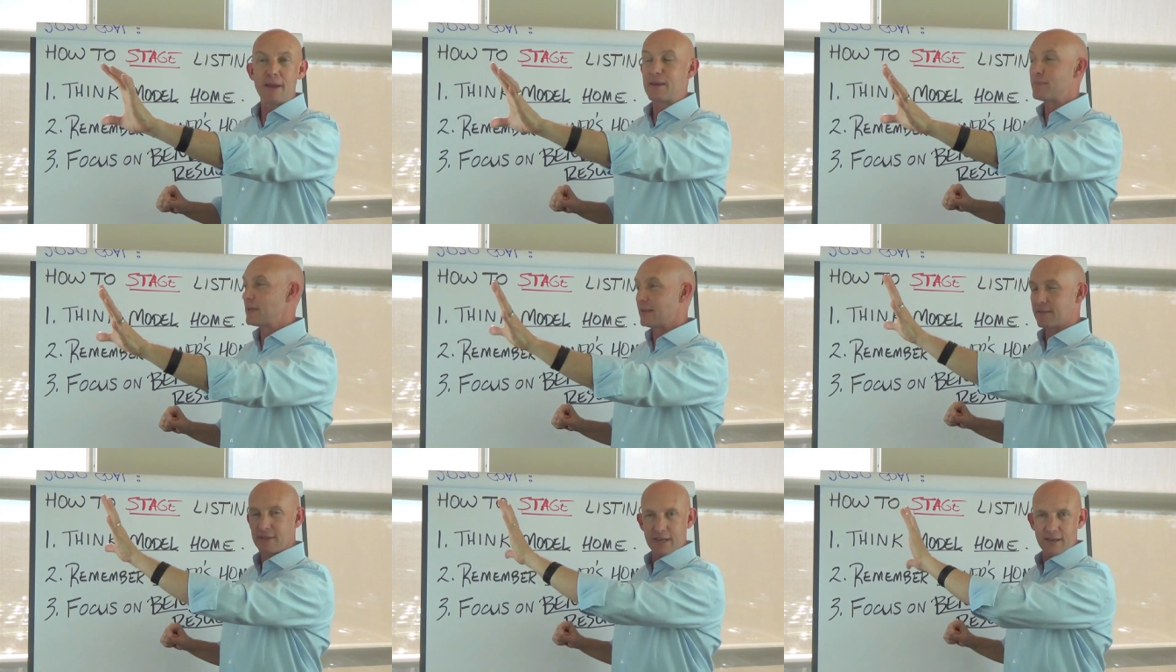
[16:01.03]

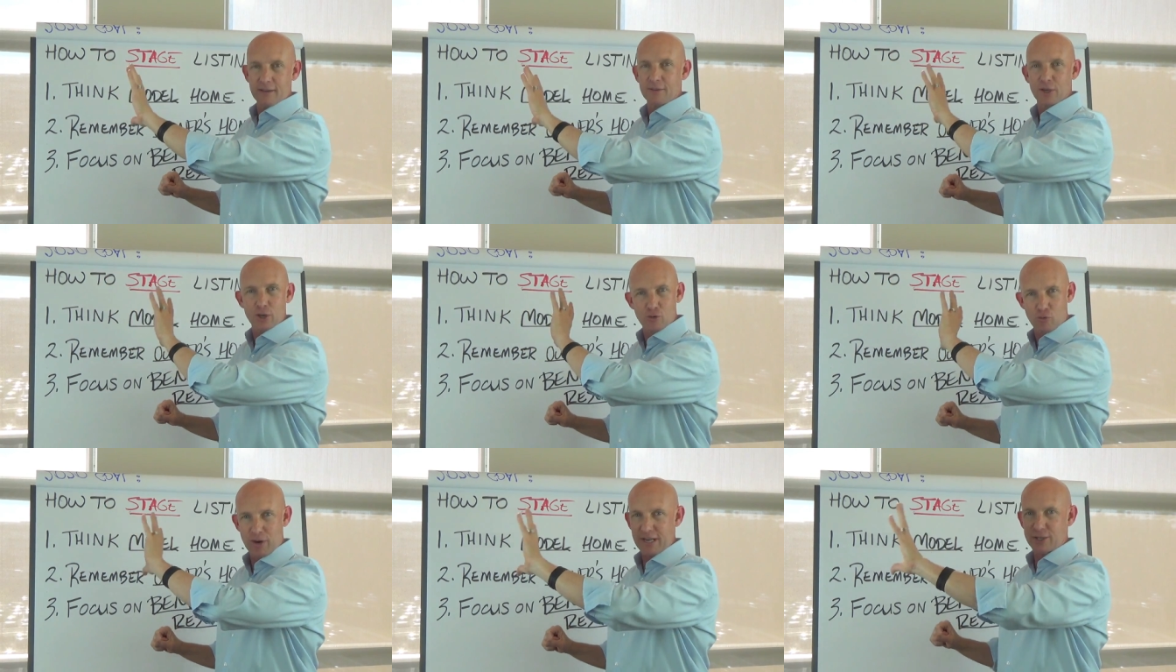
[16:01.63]
maybe the
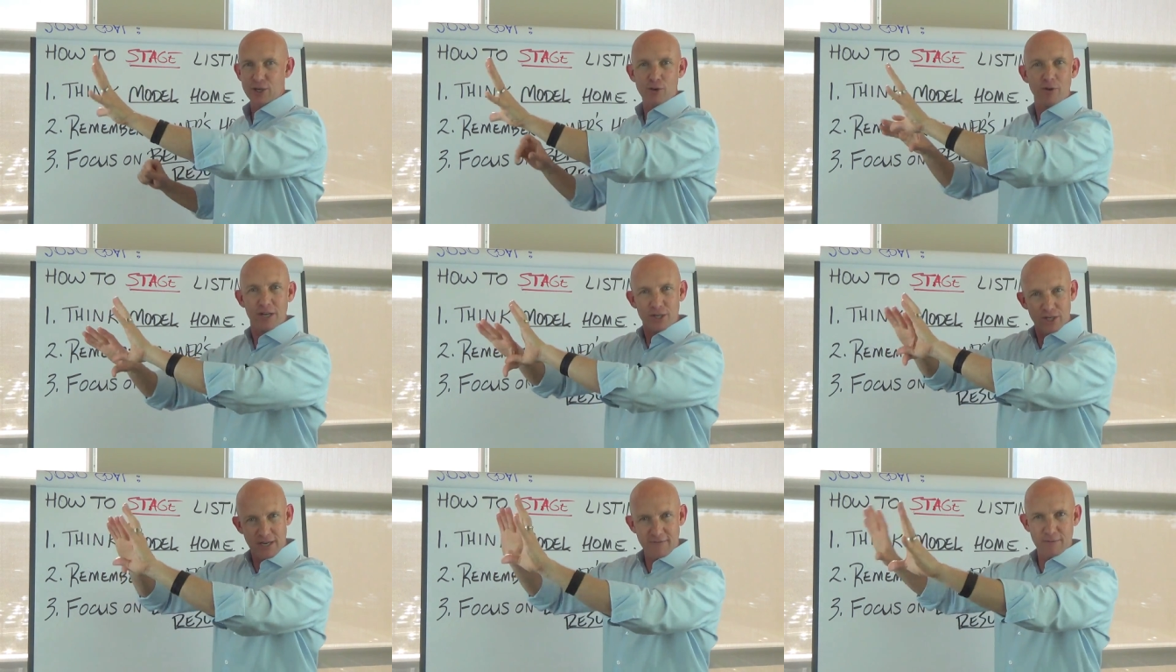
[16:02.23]
great
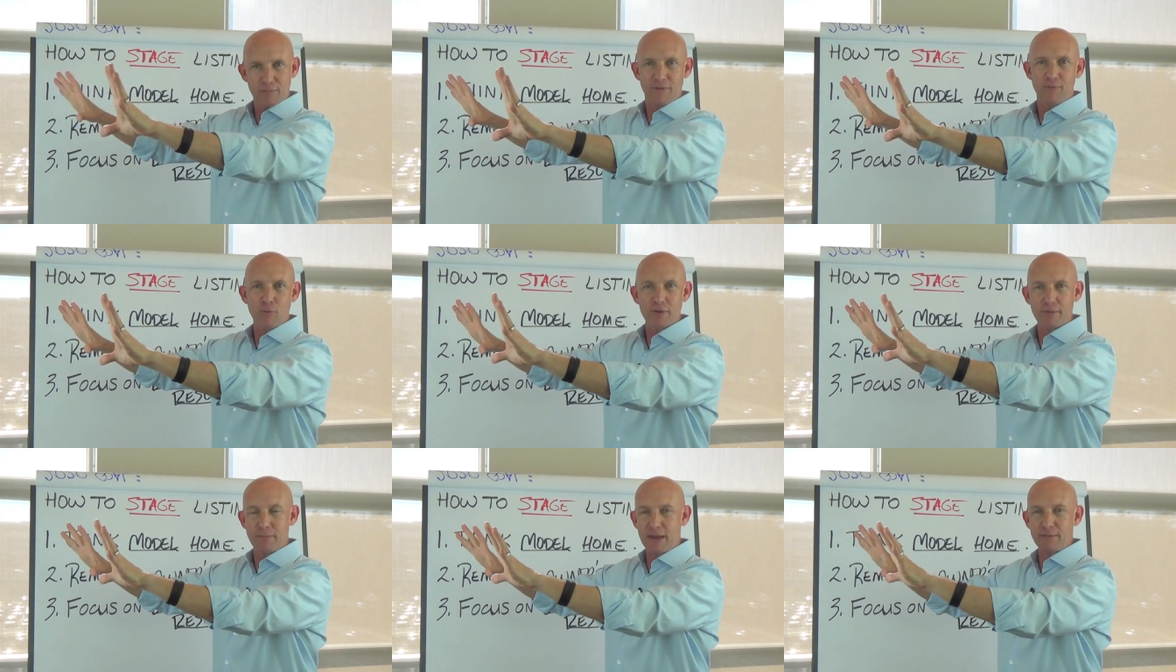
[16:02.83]
generation even
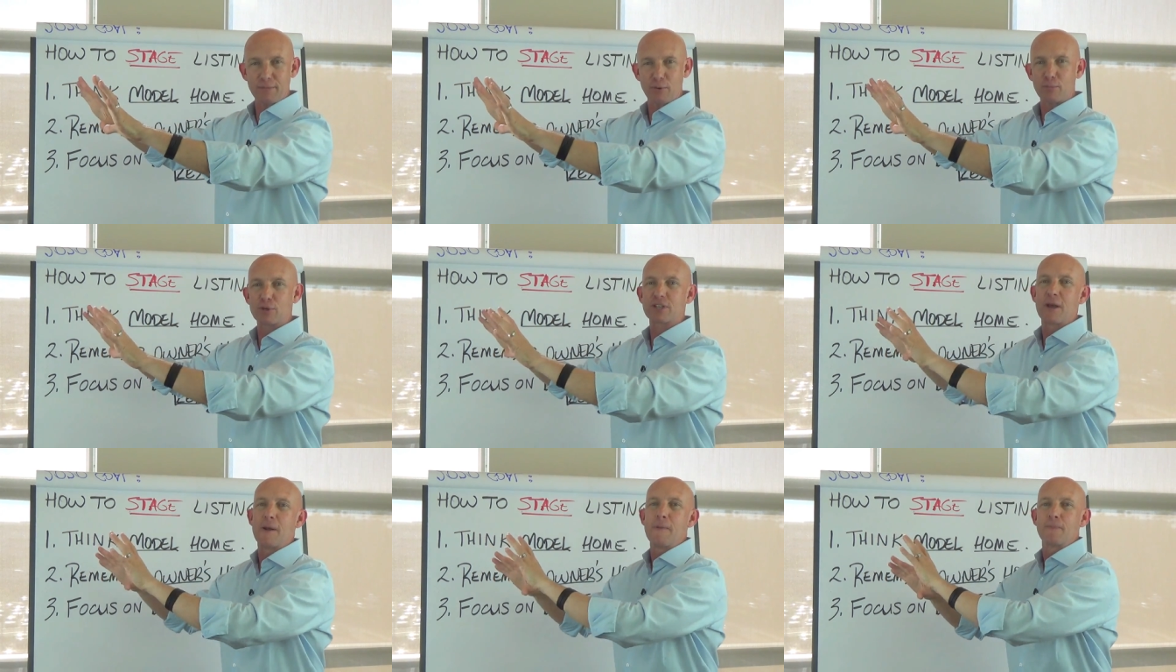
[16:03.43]
before the baby
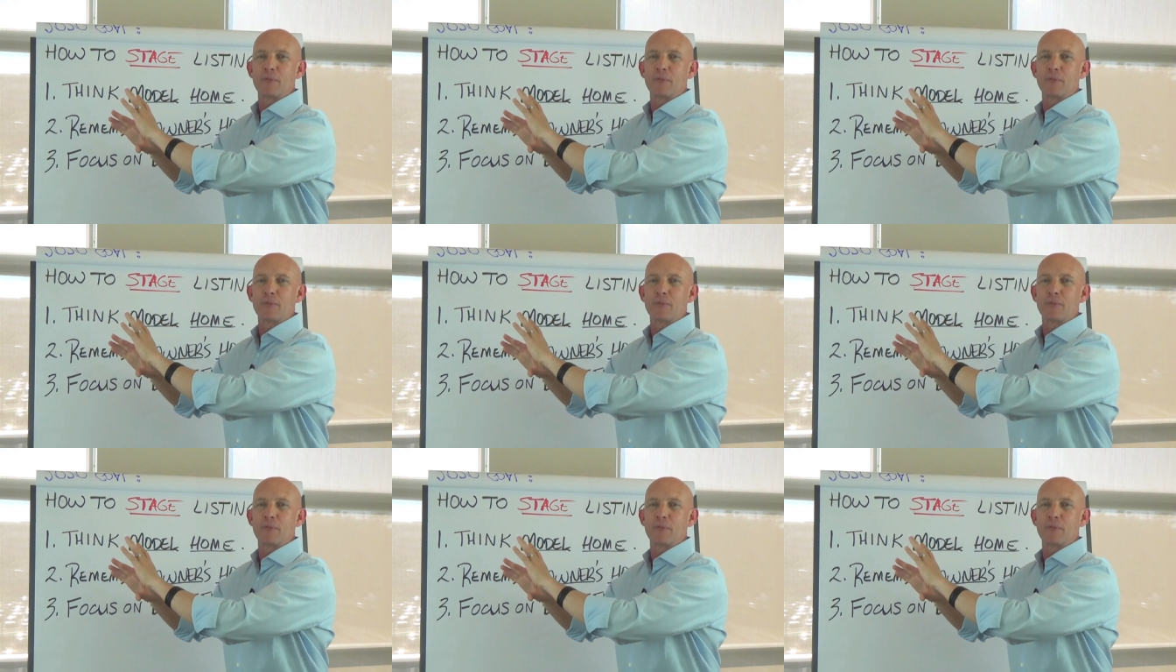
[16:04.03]
boomers,